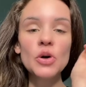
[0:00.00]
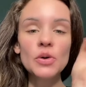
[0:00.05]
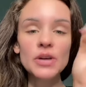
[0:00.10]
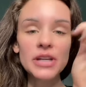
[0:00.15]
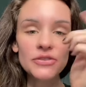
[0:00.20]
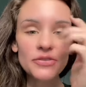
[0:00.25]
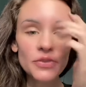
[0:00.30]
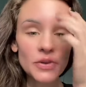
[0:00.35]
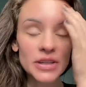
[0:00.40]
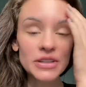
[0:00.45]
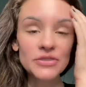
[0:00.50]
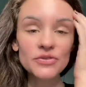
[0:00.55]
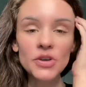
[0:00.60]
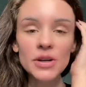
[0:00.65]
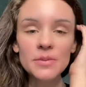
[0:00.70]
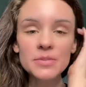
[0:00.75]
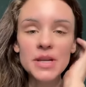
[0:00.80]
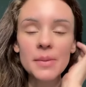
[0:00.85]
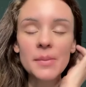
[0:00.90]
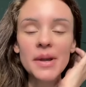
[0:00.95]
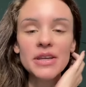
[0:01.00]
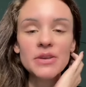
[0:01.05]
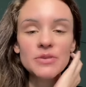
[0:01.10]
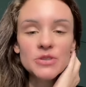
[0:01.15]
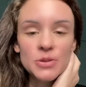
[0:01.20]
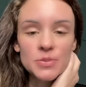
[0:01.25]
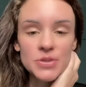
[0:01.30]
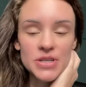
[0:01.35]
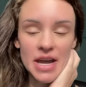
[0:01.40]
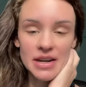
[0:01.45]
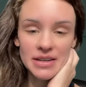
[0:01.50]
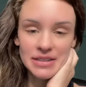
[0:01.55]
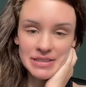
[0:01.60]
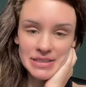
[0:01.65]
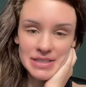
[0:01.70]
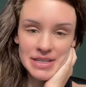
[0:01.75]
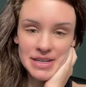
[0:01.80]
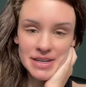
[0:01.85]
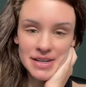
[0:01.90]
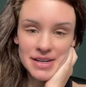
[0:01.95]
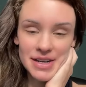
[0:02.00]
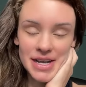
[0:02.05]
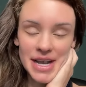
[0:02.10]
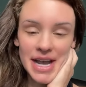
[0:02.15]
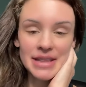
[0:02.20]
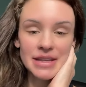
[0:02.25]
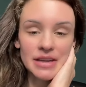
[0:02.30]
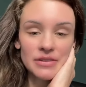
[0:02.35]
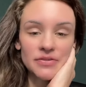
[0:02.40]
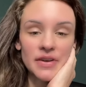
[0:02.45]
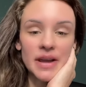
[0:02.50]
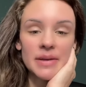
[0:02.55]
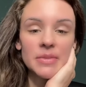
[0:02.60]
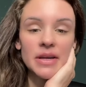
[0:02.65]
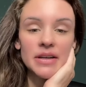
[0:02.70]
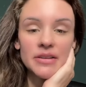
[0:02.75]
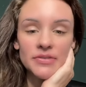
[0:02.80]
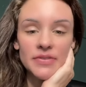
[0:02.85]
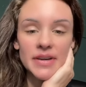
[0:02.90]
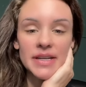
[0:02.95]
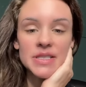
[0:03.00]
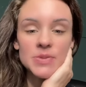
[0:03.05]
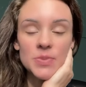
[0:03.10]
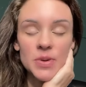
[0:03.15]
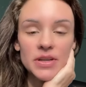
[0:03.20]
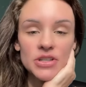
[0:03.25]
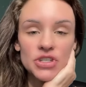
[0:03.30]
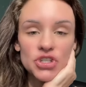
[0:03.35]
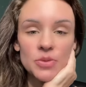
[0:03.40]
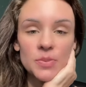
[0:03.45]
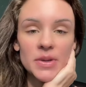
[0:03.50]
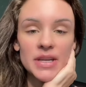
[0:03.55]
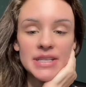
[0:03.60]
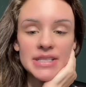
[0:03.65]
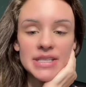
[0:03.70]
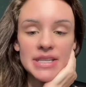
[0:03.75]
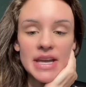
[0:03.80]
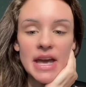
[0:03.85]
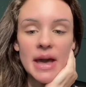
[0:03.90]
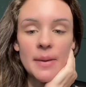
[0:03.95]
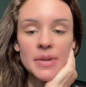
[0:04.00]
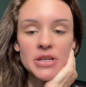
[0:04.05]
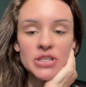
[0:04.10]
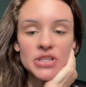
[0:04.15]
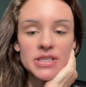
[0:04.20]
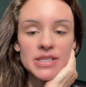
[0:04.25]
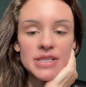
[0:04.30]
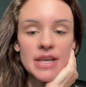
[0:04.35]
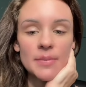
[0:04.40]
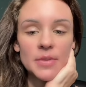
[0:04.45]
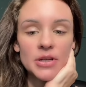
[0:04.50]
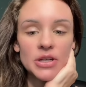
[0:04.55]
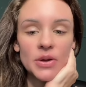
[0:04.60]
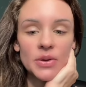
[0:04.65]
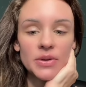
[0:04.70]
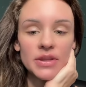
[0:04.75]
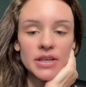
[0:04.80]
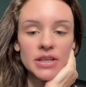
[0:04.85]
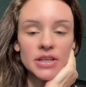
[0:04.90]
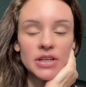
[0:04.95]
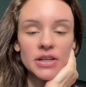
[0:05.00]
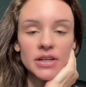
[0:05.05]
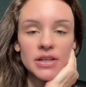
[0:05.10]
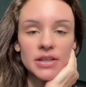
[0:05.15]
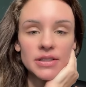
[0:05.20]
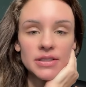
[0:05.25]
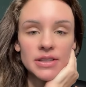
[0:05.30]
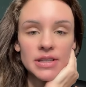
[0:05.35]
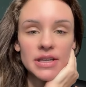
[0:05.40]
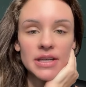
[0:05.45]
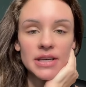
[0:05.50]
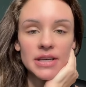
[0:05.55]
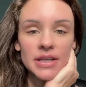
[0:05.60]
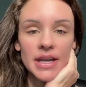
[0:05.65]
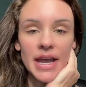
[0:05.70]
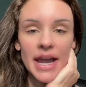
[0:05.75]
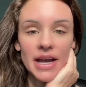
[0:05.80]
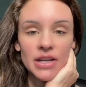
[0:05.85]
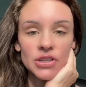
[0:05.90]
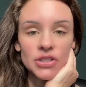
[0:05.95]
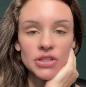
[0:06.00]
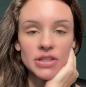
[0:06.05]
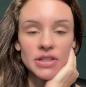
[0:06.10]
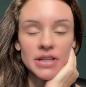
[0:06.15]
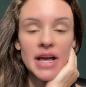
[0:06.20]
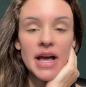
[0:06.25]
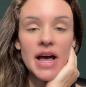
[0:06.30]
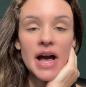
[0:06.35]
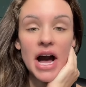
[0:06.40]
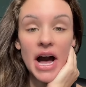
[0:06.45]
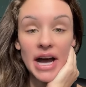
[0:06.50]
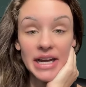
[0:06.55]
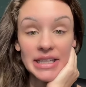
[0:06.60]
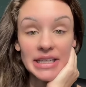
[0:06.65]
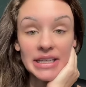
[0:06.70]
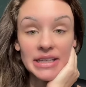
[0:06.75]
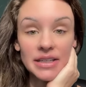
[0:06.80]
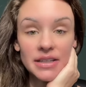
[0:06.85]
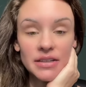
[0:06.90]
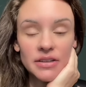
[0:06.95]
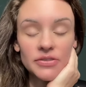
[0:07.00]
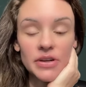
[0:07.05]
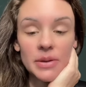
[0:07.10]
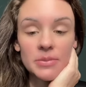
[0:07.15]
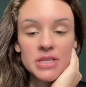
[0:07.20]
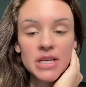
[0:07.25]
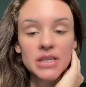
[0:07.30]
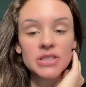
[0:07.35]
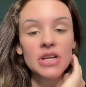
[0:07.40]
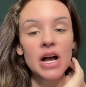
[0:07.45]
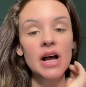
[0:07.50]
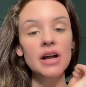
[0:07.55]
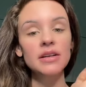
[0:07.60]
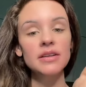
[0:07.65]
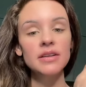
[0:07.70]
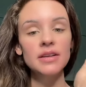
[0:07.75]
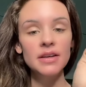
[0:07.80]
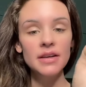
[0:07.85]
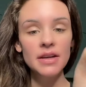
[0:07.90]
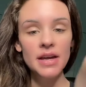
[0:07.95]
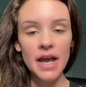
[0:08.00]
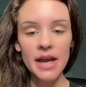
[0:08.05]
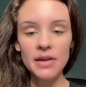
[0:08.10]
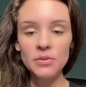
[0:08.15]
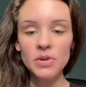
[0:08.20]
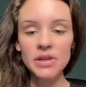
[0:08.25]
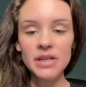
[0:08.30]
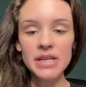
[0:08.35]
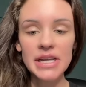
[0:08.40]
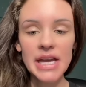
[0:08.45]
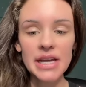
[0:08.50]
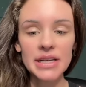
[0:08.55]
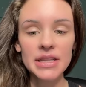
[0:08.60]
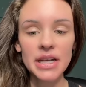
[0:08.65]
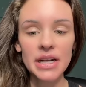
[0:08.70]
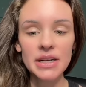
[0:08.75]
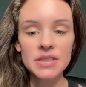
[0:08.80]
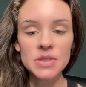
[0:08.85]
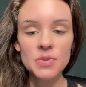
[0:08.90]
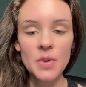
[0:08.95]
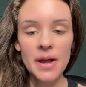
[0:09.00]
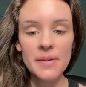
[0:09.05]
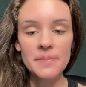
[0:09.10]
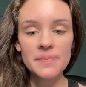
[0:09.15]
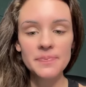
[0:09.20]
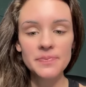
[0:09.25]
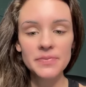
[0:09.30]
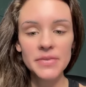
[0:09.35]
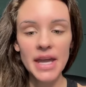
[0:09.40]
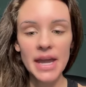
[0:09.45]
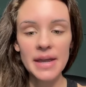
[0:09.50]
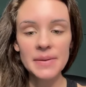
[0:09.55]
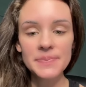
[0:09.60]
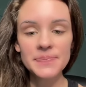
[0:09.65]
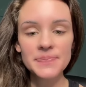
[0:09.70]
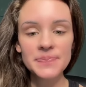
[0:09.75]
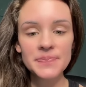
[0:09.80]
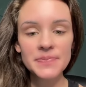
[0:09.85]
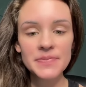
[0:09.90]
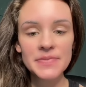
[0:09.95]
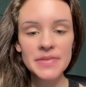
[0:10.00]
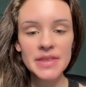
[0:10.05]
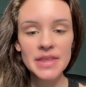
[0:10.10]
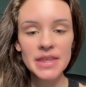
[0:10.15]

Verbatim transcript: Go get fully informed on my YouTube channel and then find me on Facebook, shoot me a DM, and just let me know that you're the handle honey from TikTok, and we'll connect there as well. Okay.